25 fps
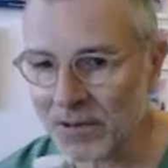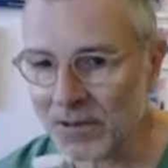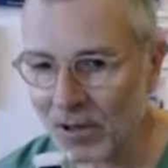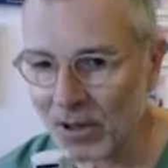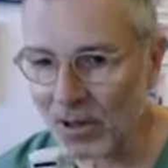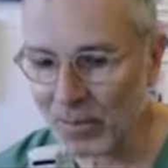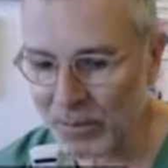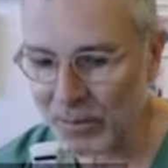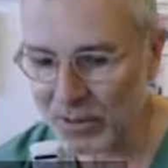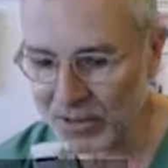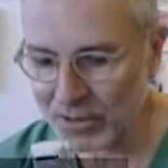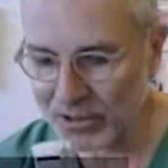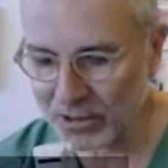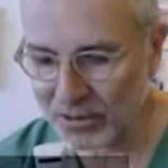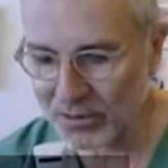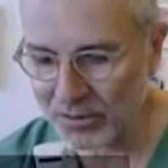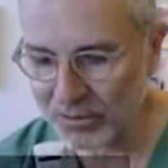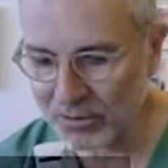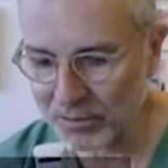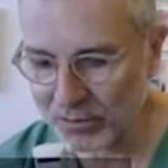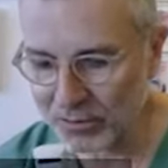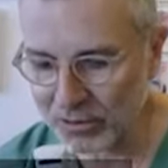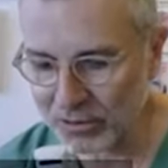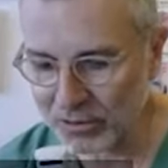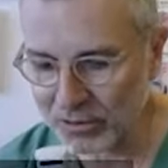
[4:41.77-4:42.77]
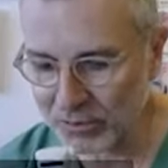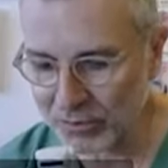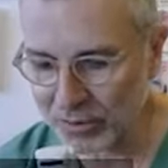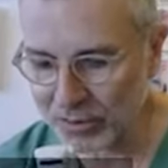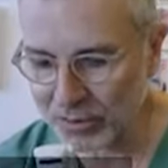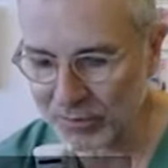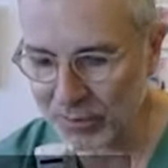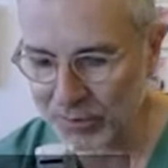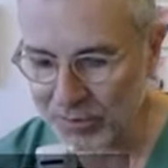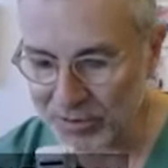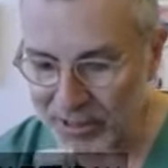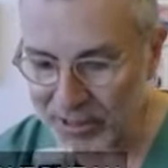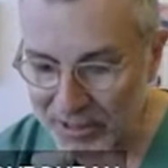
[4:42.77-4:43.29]
all patients
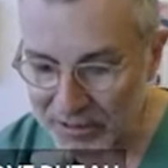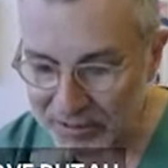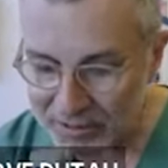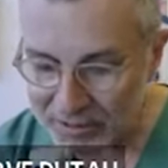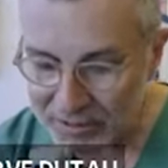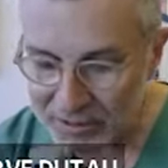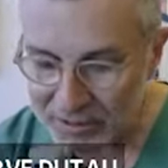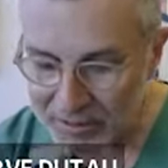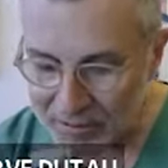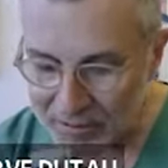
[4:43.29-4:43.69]
suffering from that